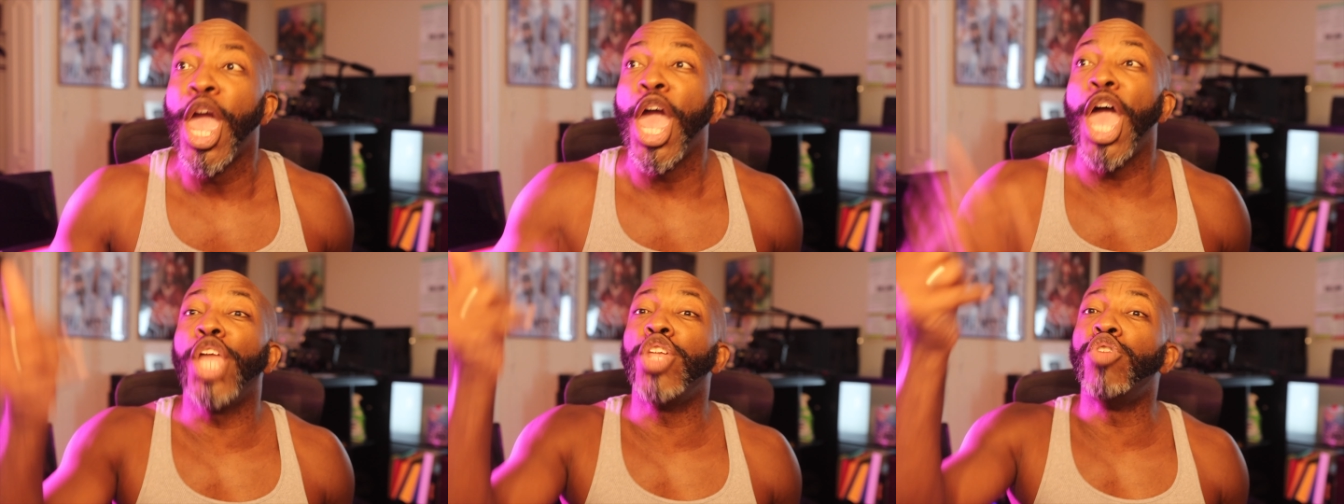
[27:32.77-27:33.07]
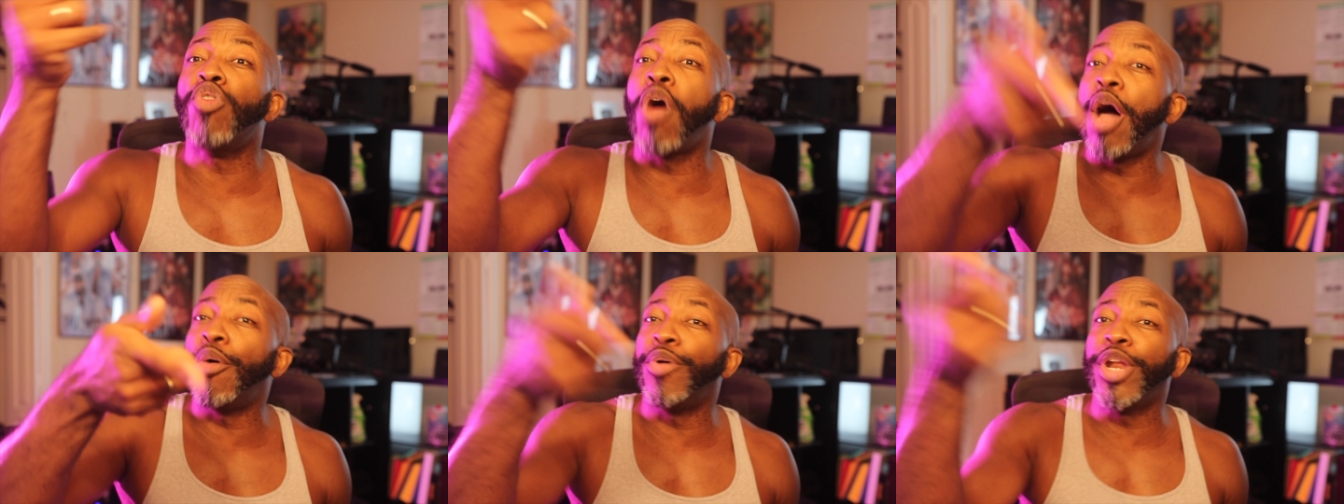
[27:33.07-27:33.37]
and
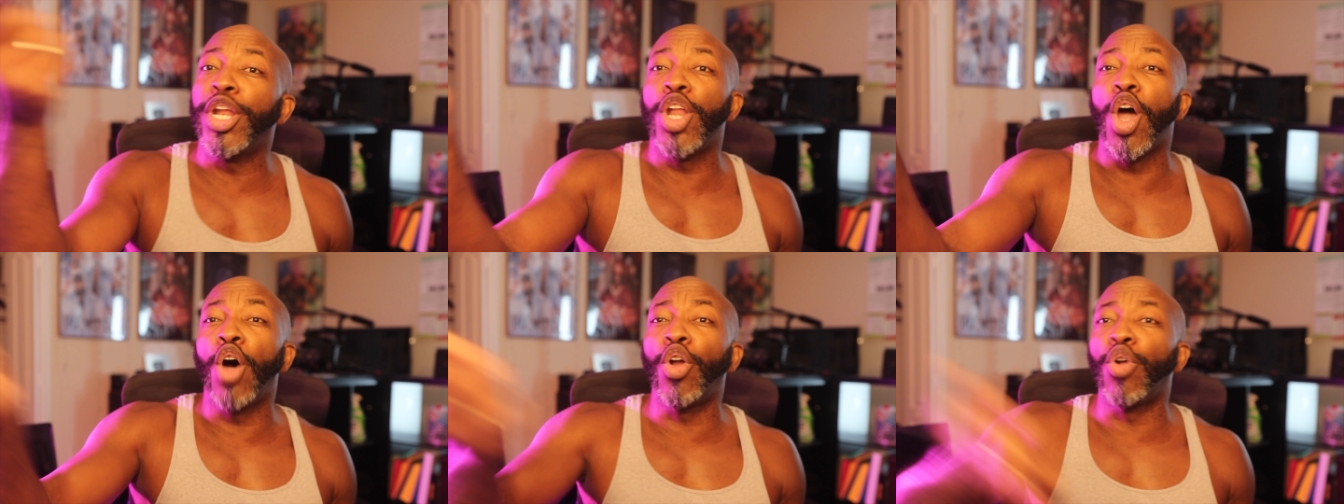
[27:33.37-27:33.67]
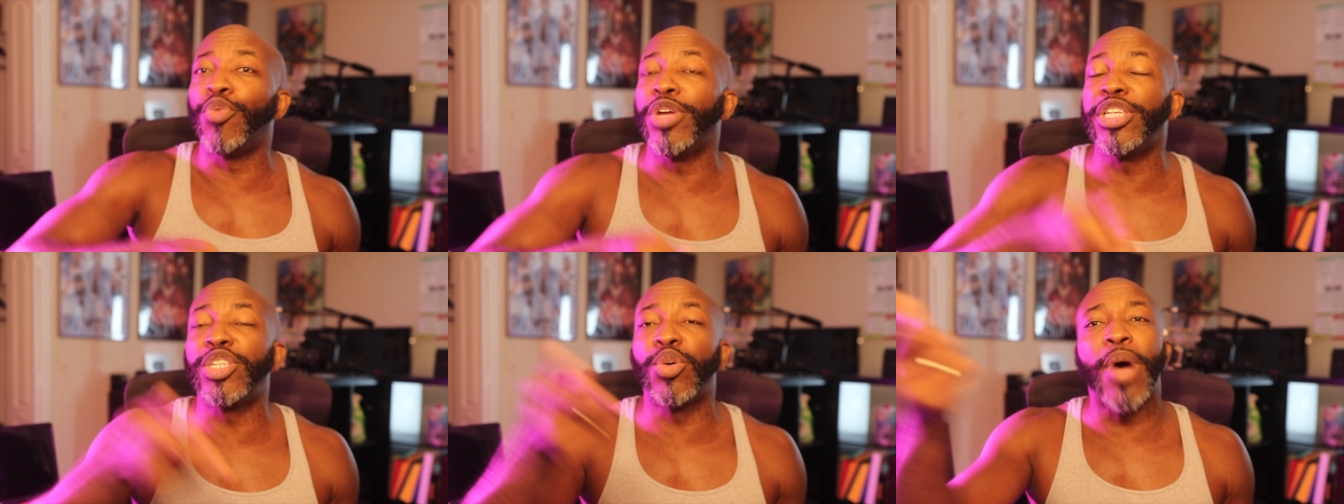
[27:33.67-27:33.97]
you already know the
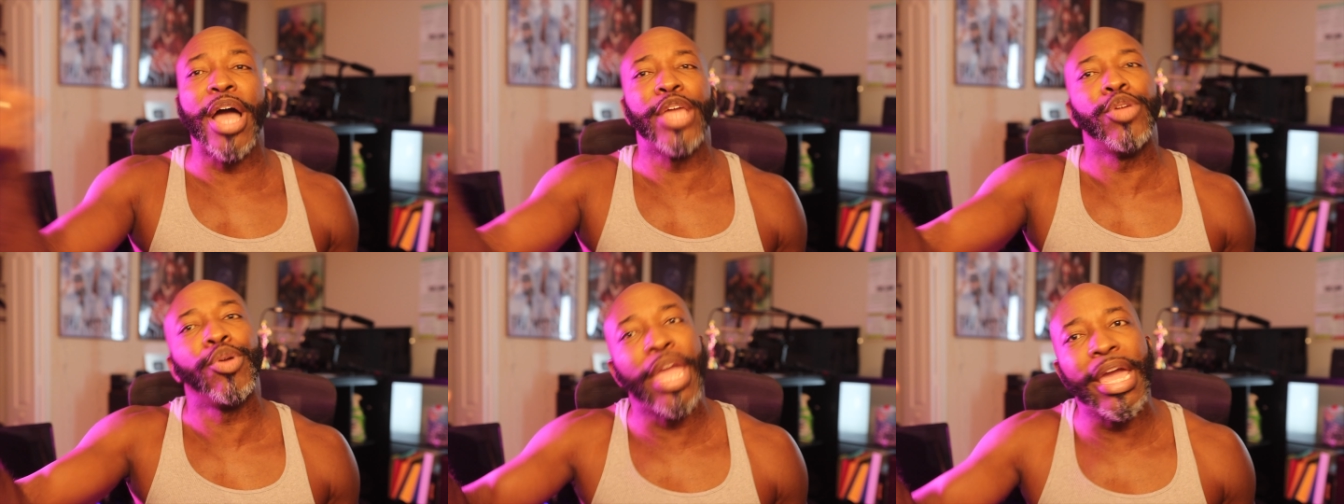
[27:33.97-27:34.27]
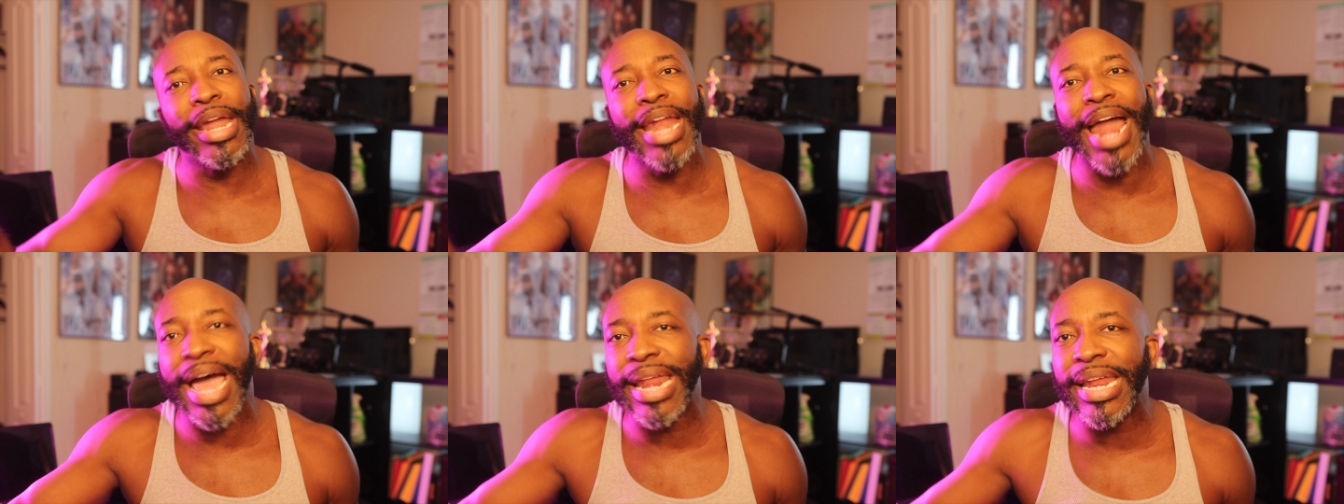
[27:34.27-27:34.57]
reason why you
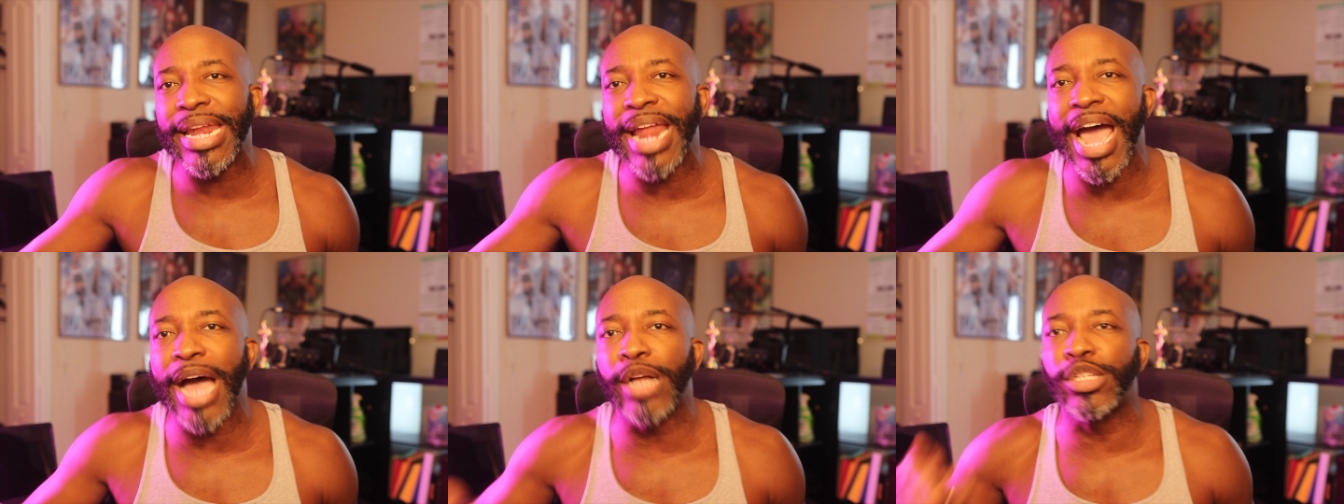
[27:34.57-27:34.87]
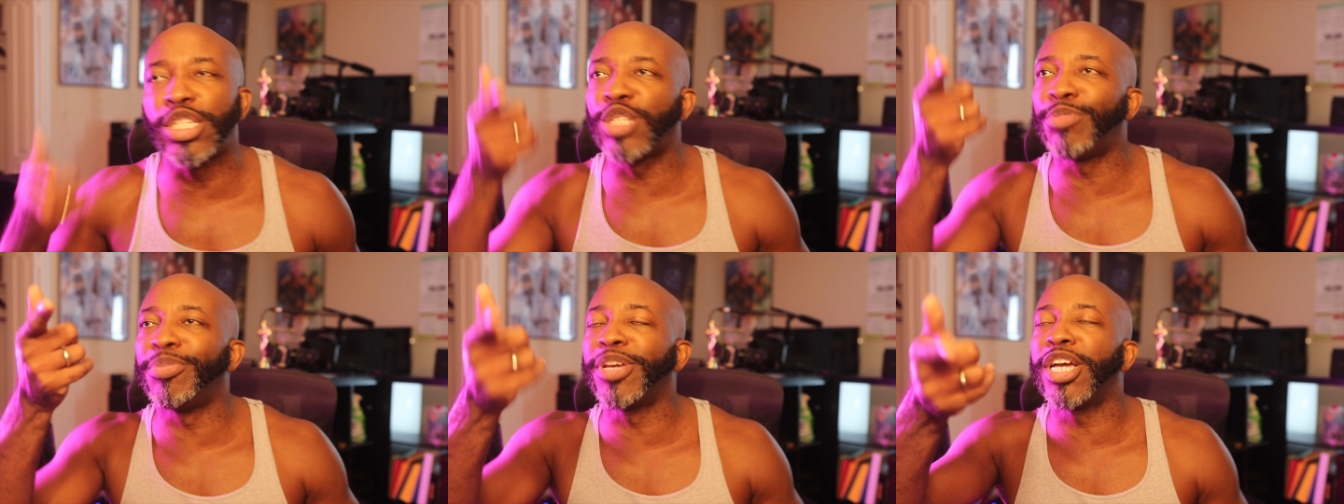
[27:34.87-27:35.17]
getting out of the
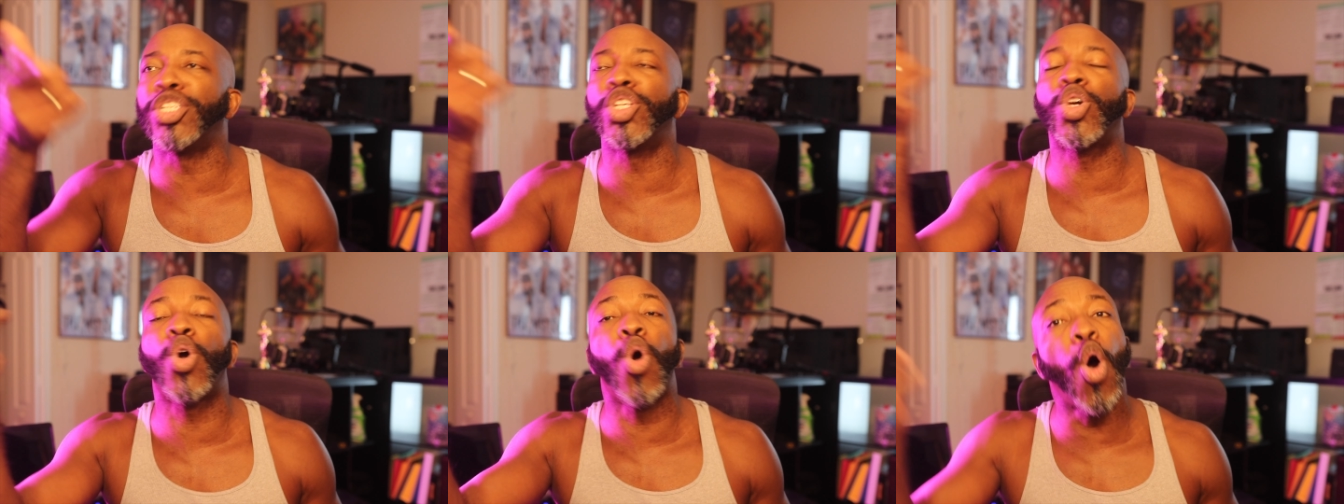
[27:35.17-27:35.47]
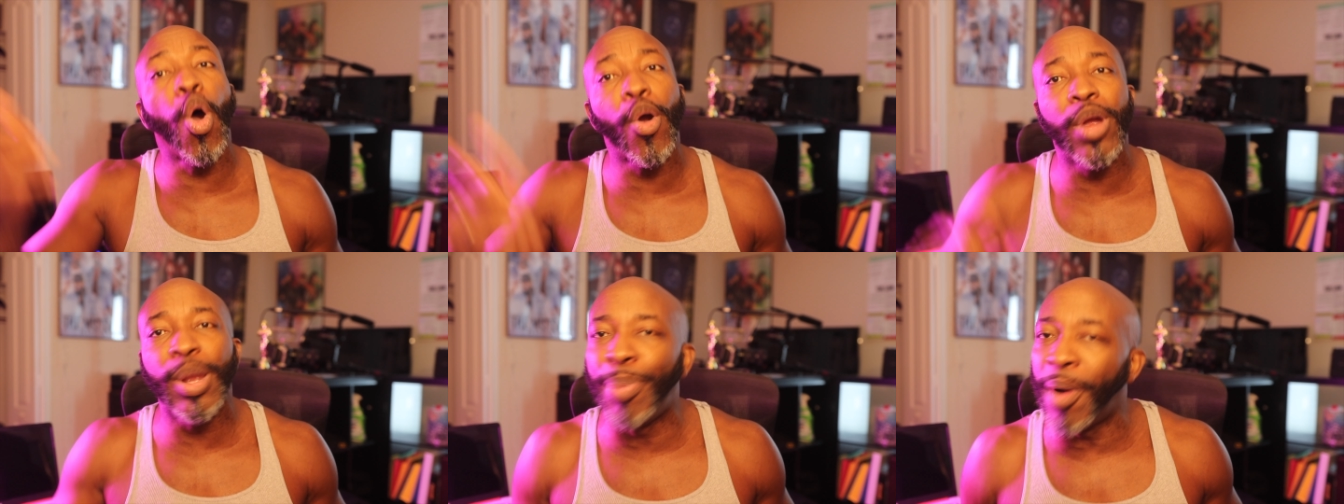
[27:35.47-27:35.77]
house is because of
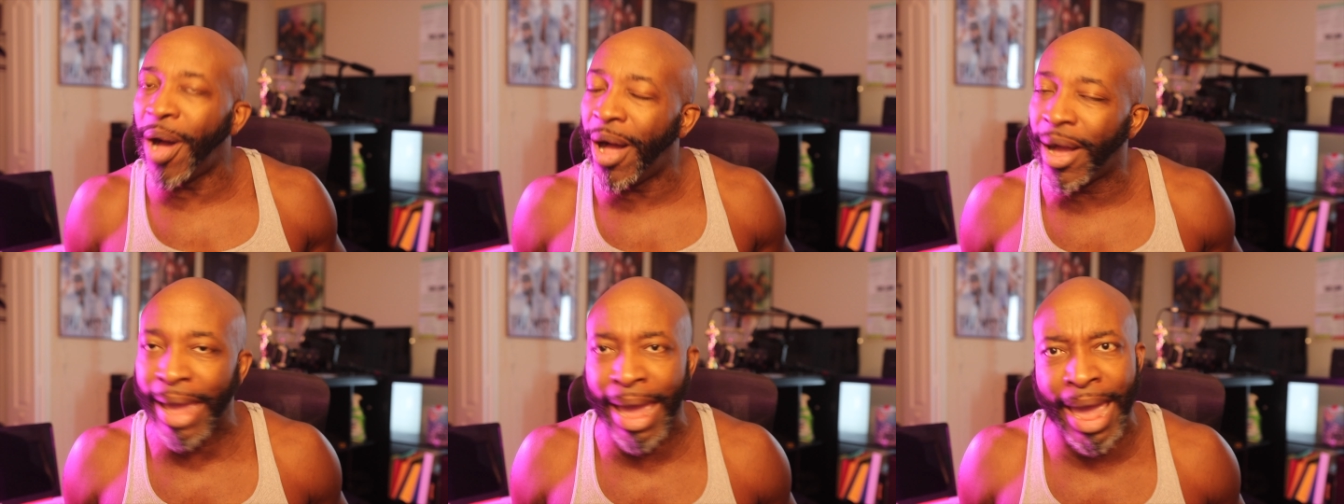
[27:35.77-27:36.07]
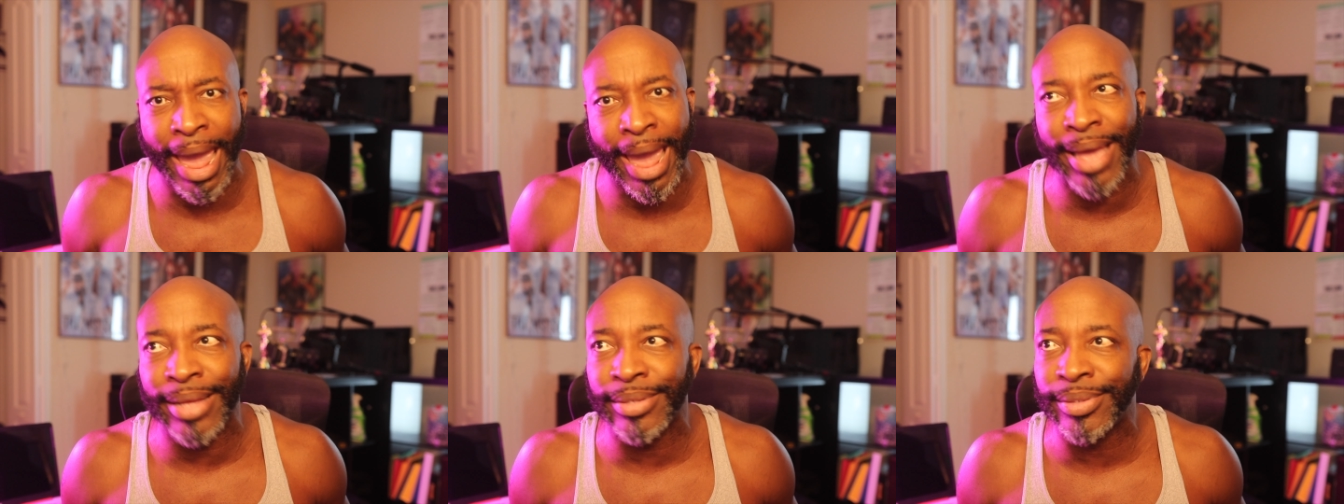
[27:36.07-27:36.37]
Corey punk
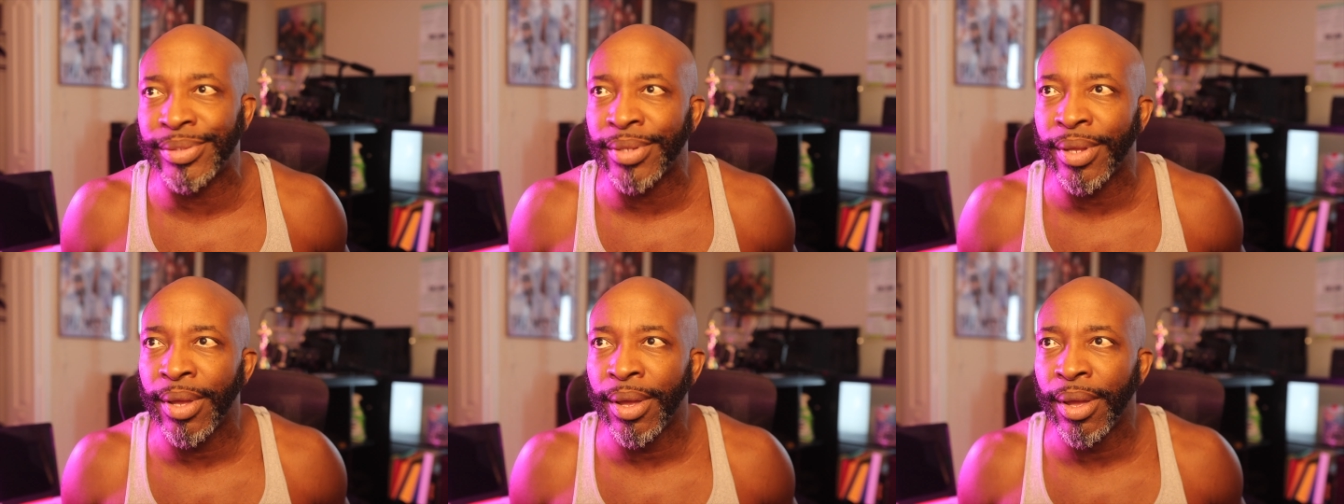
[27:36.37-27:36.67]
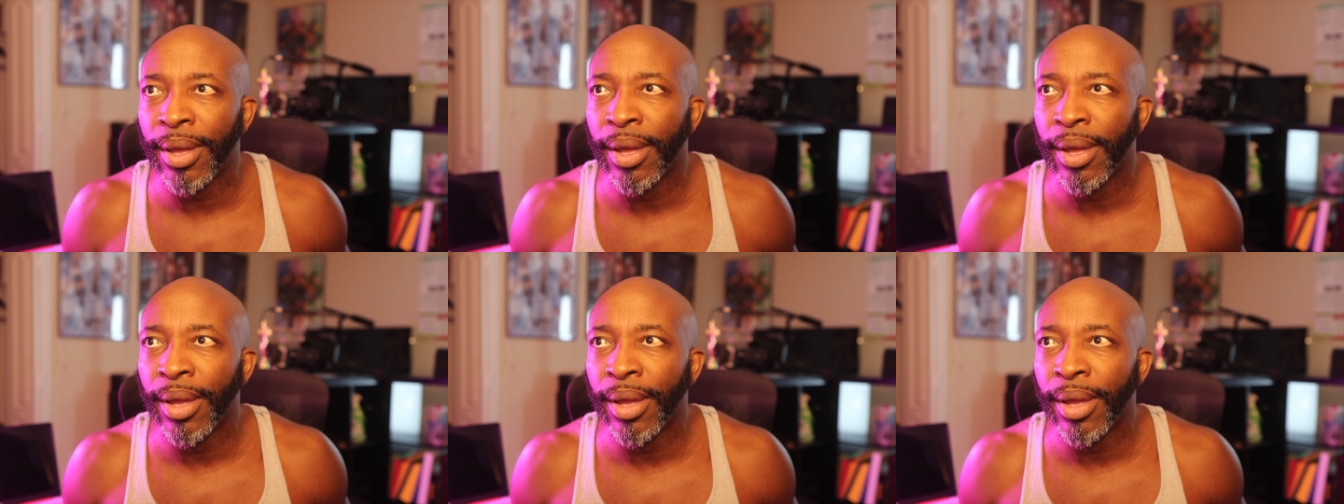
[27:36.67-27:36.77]
ass,